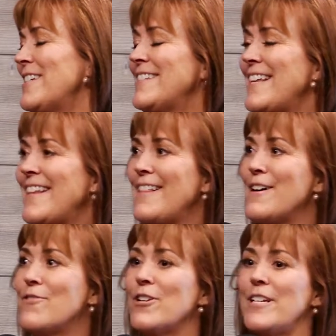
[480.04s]
is that they
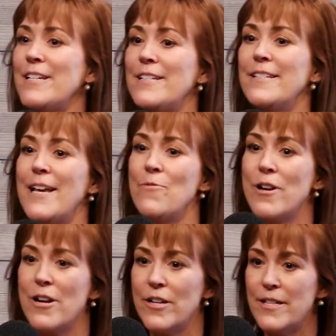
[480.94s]
love our kids and they
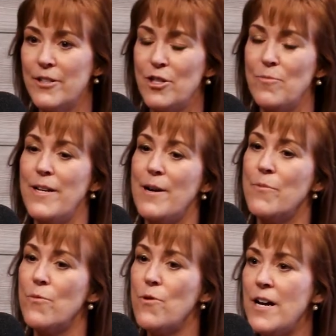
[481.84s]
want our kids to be
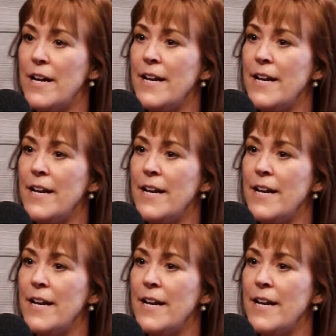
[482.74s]
number one.